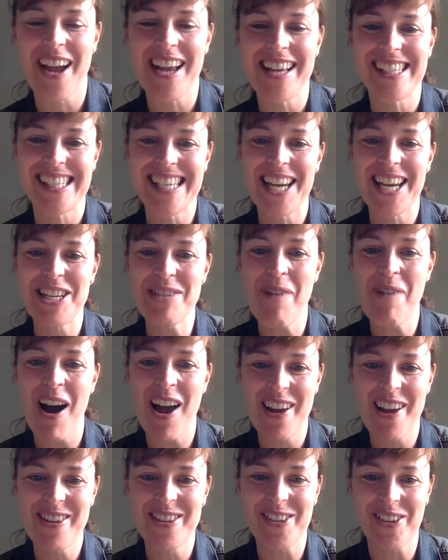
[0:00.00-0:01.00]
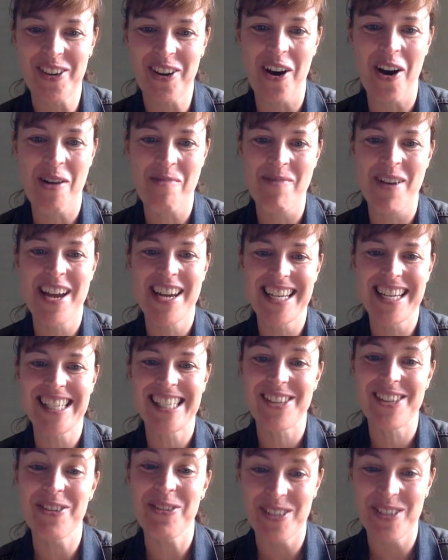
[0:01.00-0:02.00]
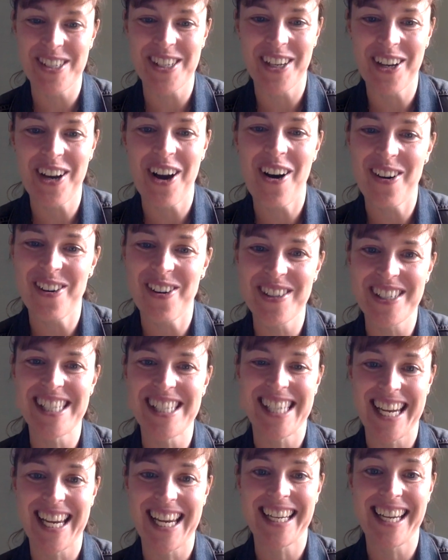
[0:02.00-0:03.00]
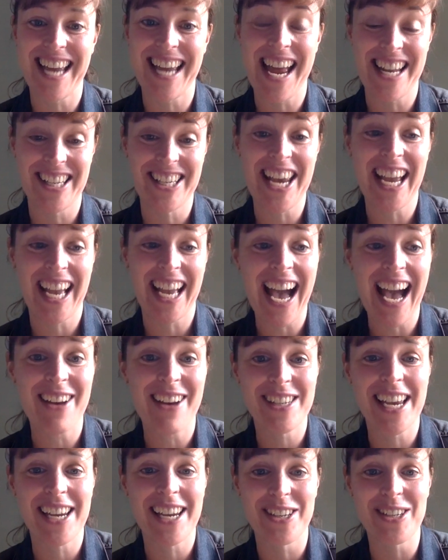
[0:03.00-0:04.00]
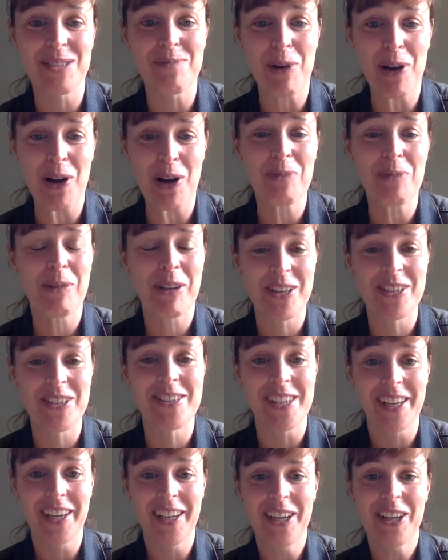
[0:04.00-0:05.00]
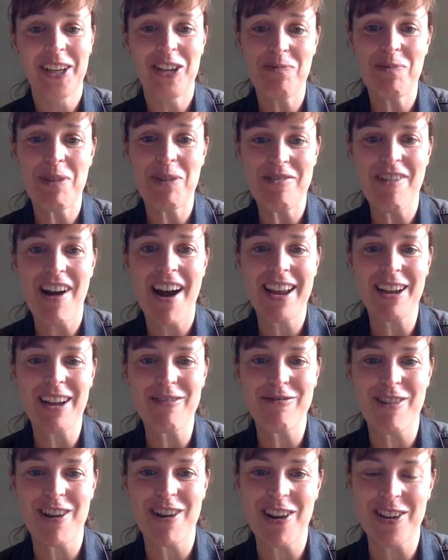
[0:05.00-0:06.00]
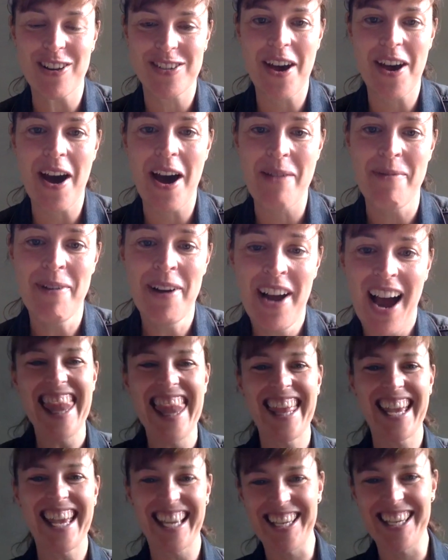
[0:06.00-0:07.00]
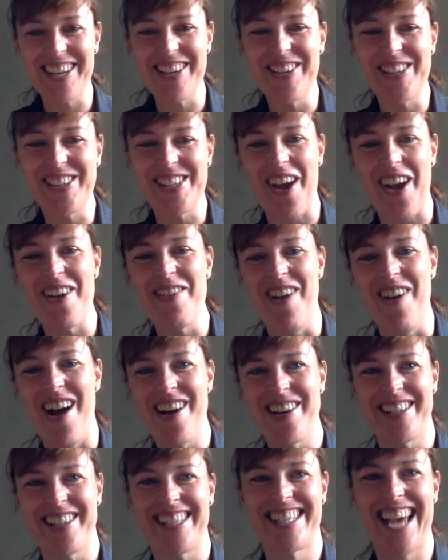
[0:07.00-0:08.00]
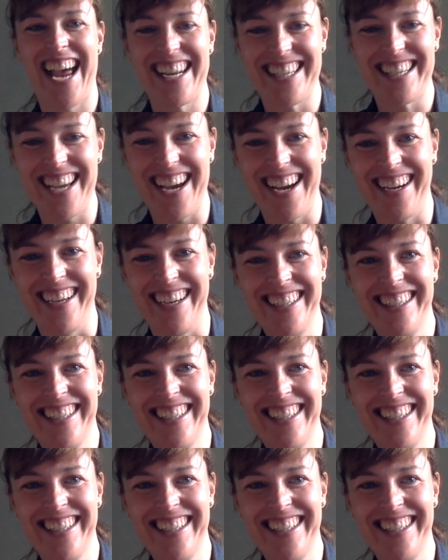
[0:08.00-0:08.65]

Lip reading: it's tanyamarlow.com, and it's thorns and gold, isn't it? And check his blog, because you've been writing for a long time. Thank you so much, Tanya.